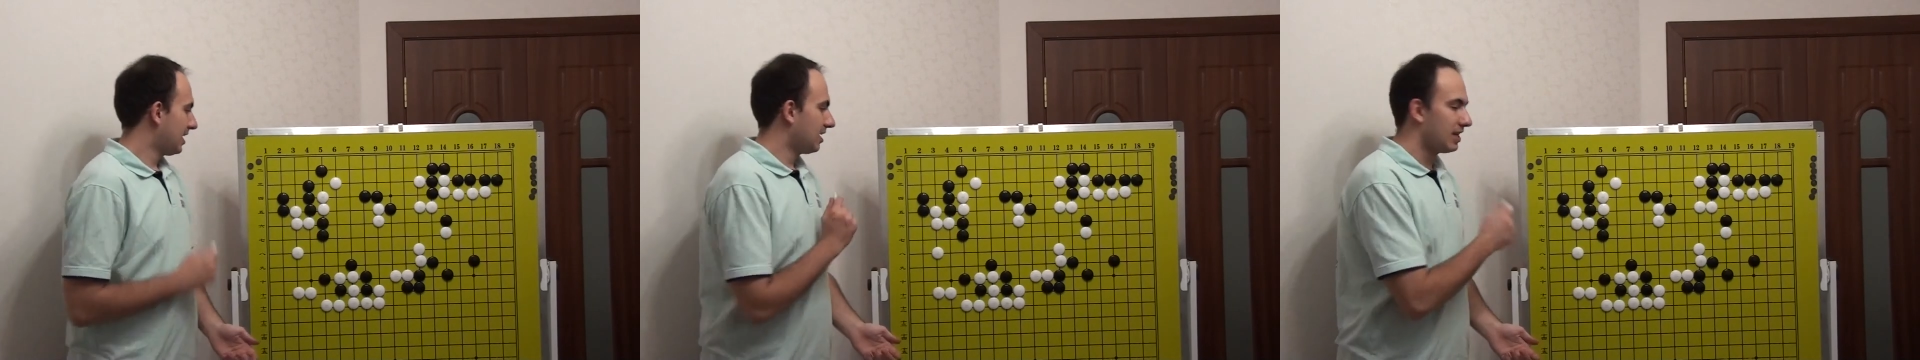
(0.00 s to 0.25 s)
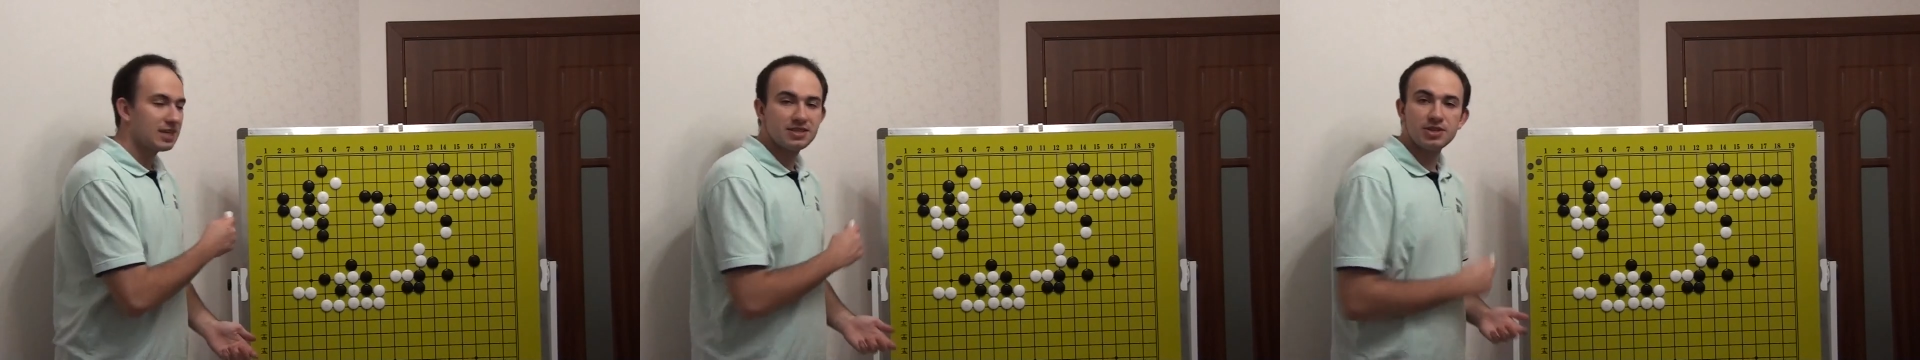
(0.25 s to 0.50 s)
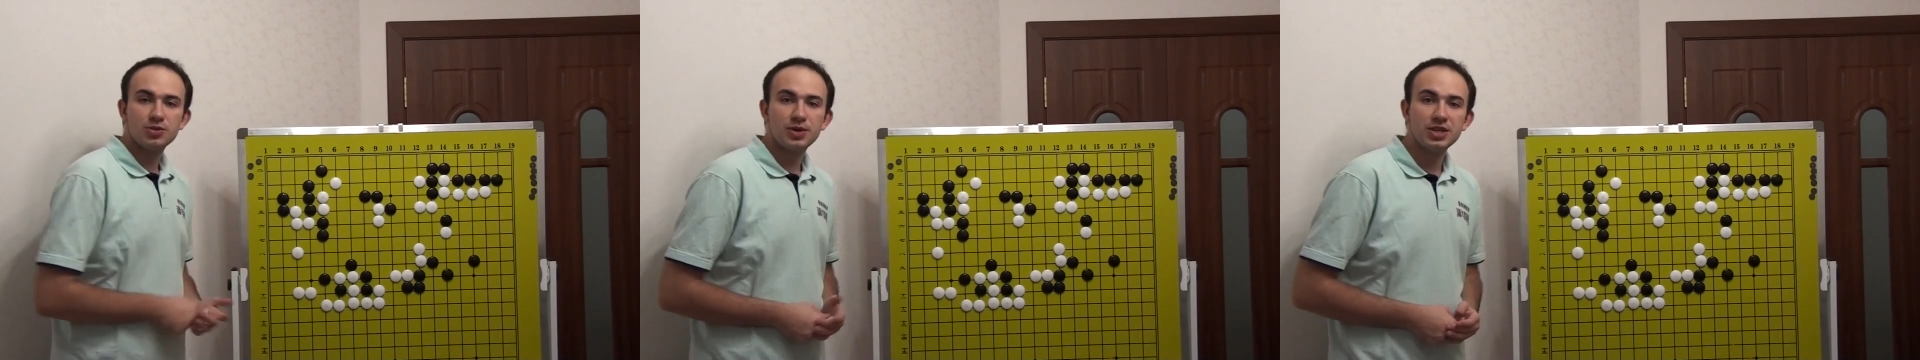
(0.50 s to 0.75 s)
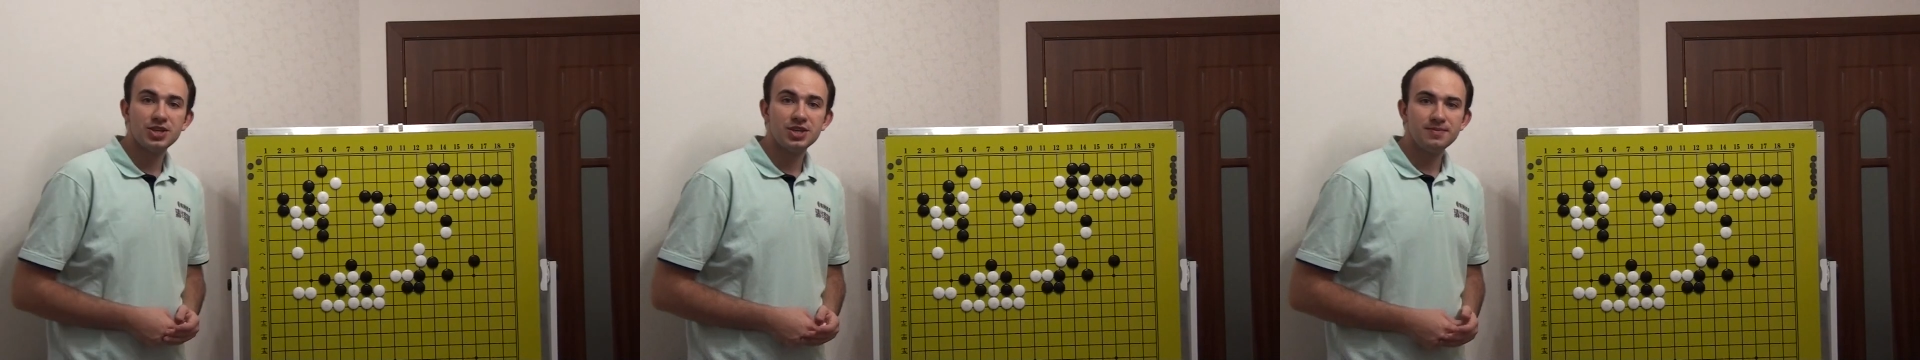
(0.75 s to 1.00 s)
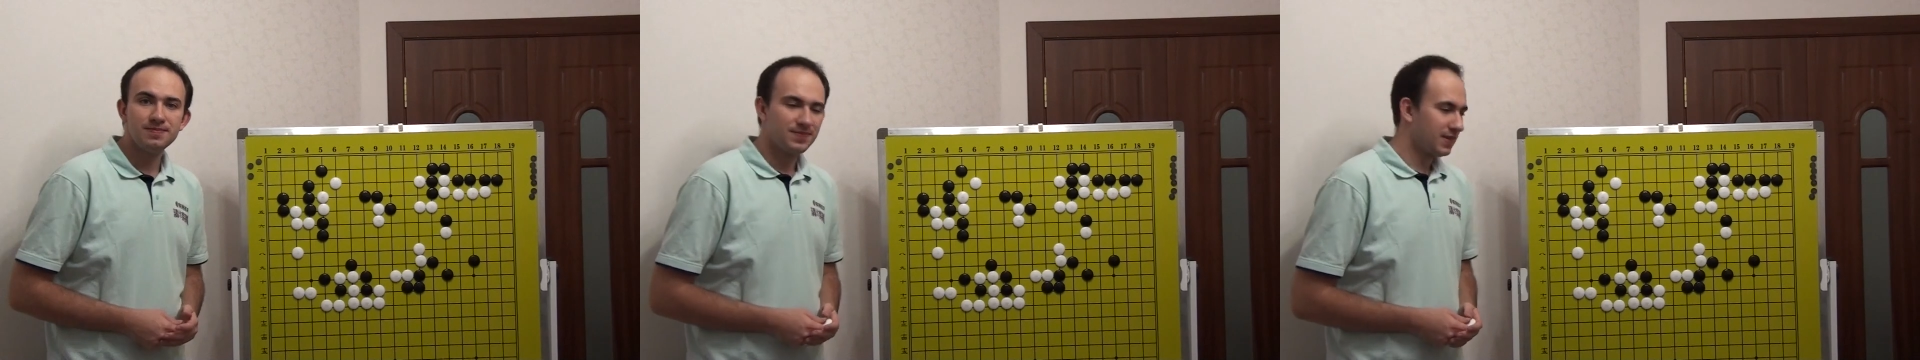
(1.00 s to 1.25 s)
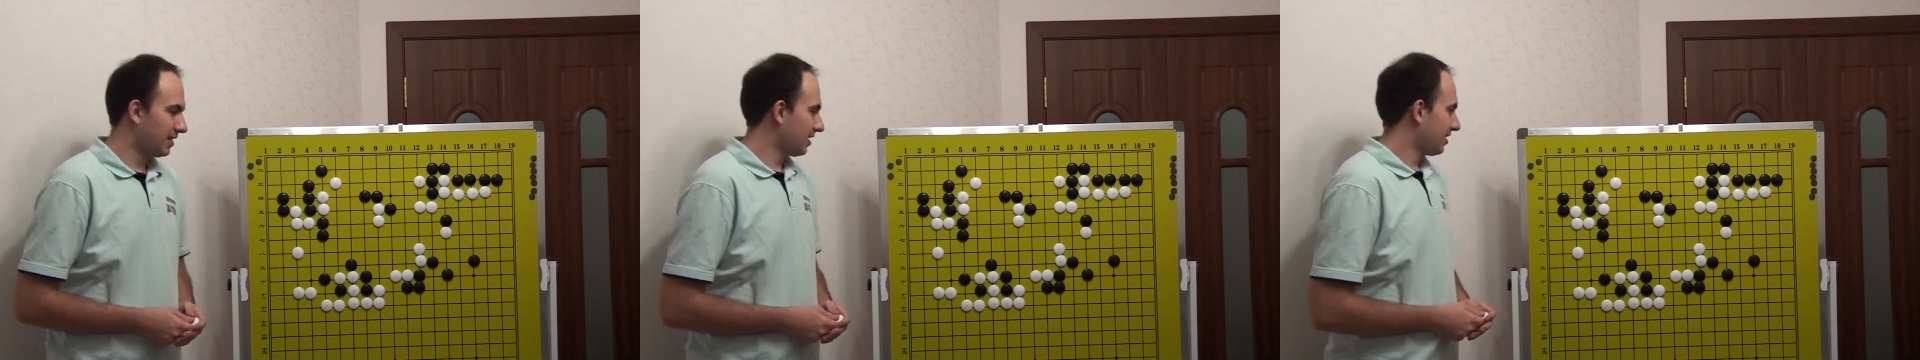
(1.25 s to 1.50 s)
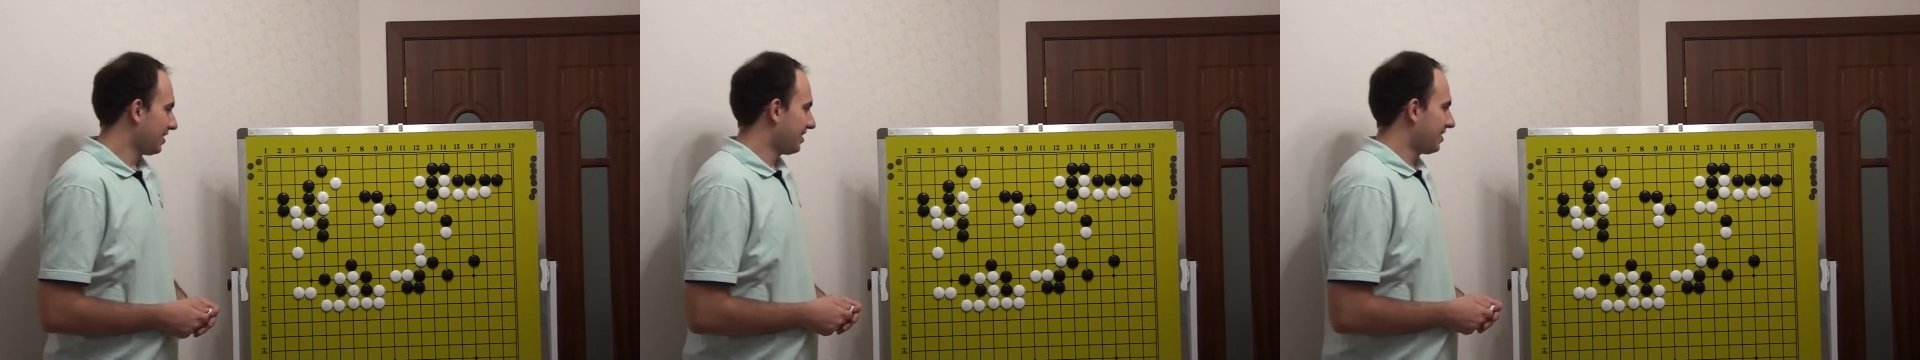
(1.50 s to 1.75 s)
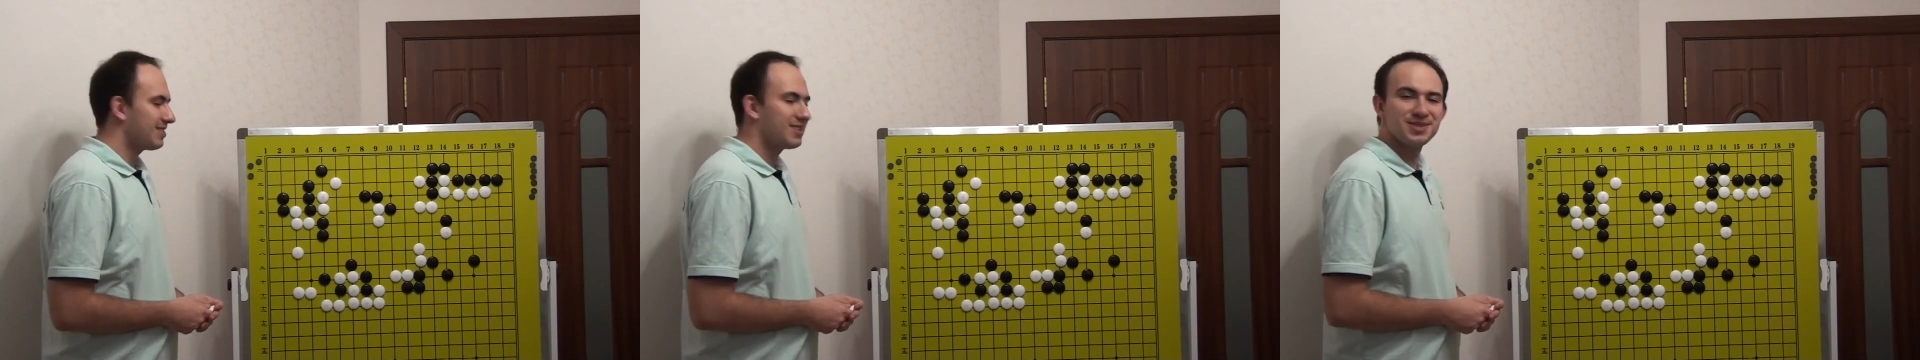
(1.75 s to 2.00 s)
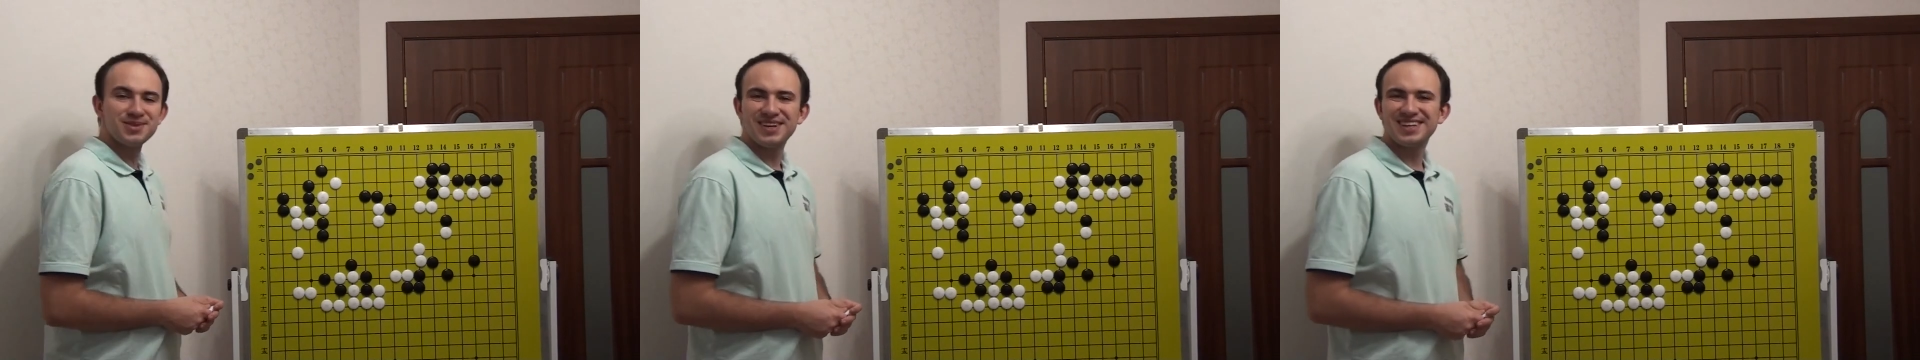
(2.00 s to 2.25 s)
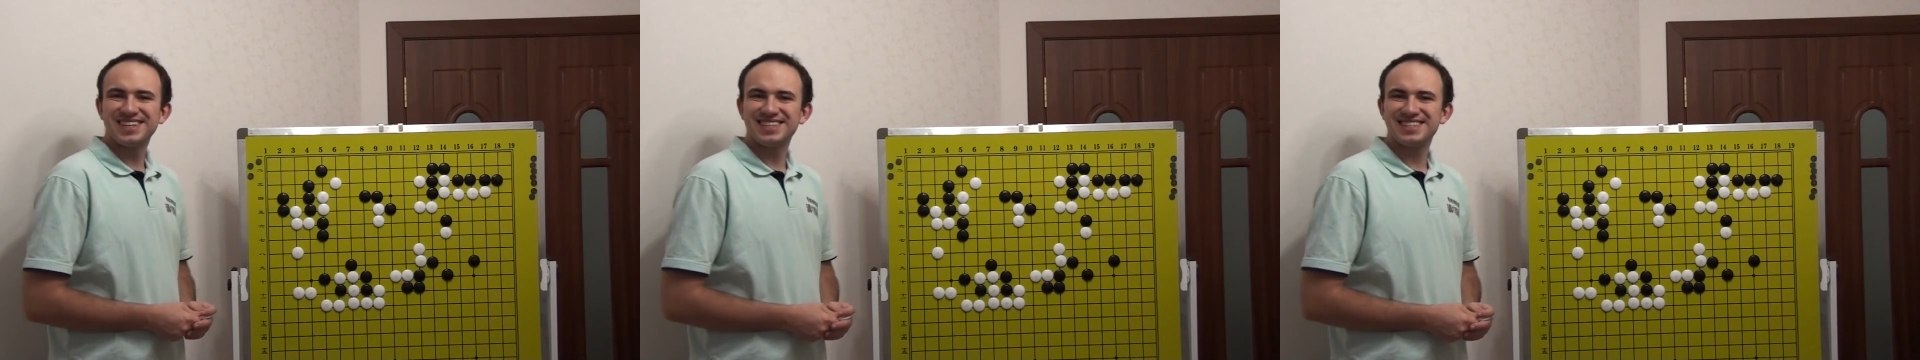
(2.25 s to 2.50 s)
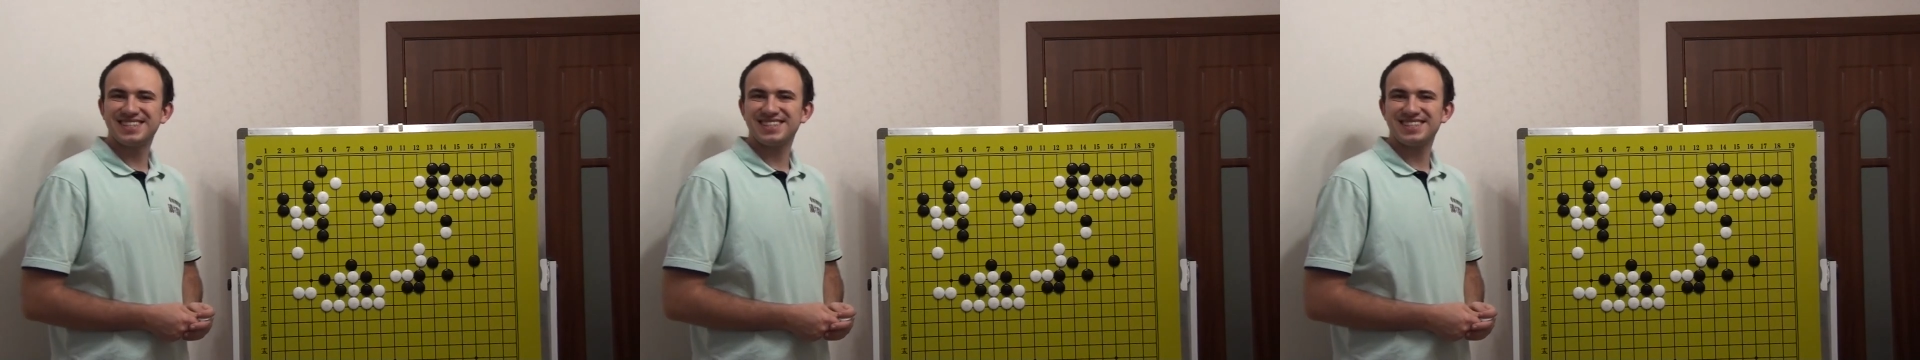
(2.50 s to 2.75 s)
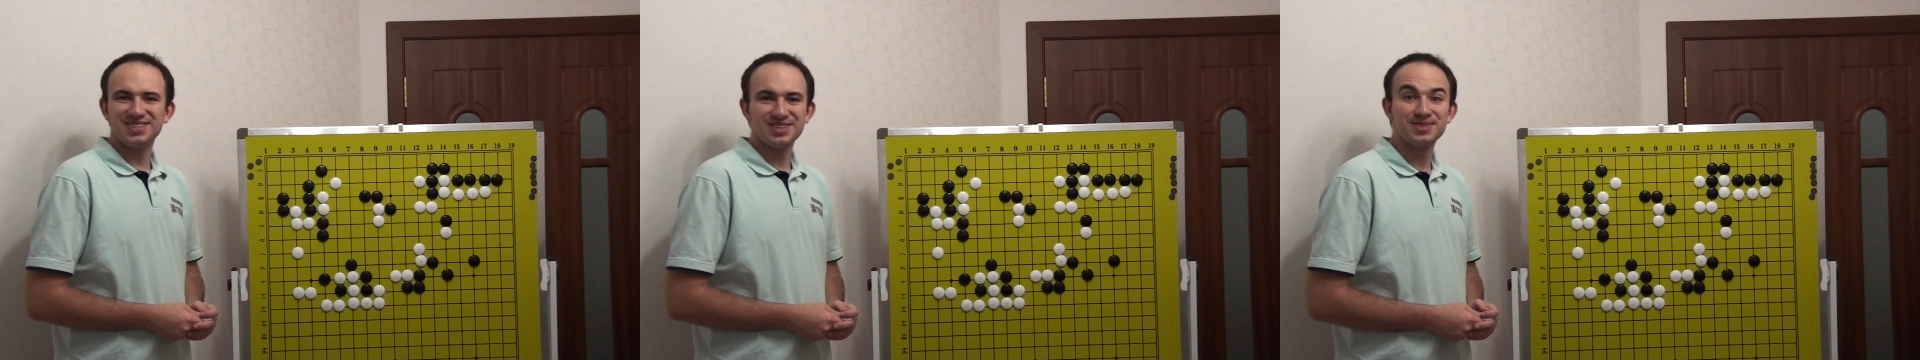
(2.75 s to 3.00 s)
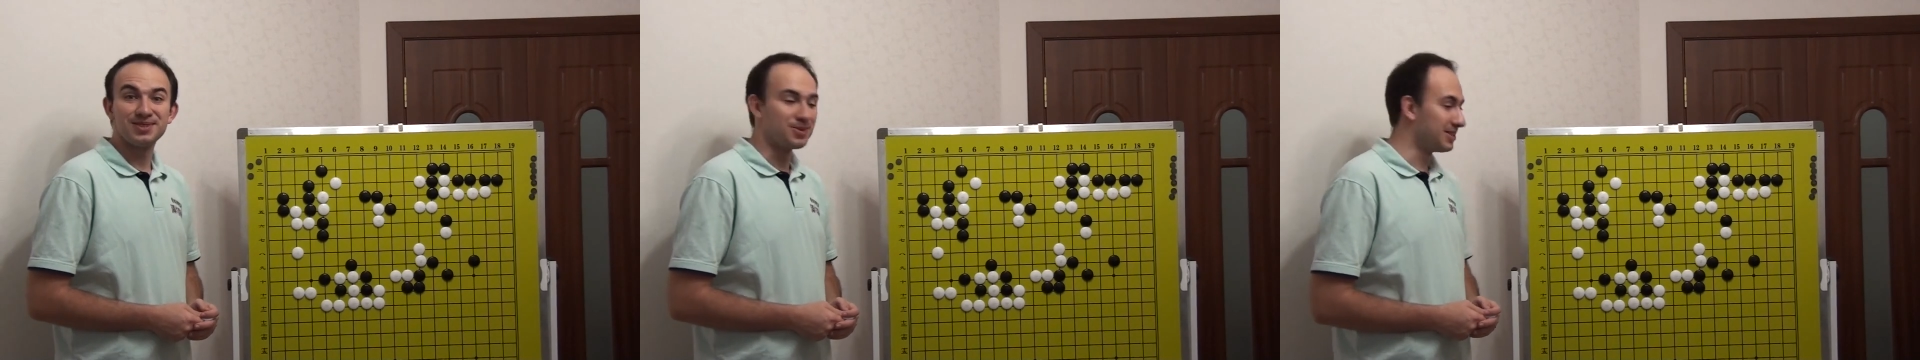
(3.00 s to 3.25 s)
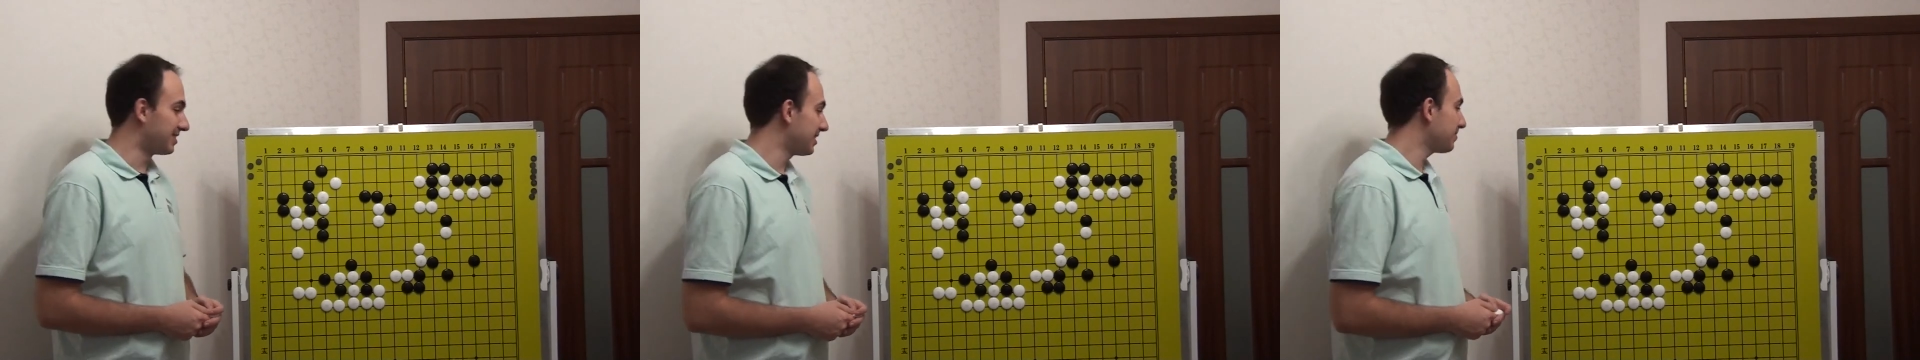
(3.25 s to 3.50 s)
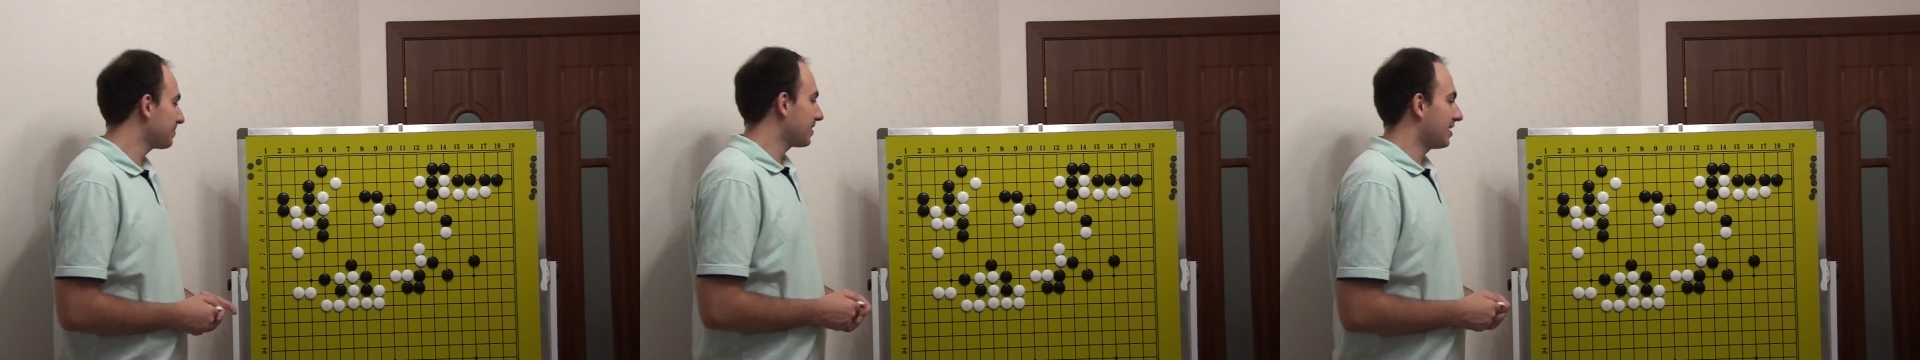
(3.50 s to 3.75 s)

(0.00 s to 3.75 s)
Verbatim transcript: Next situation. This one is not so easy.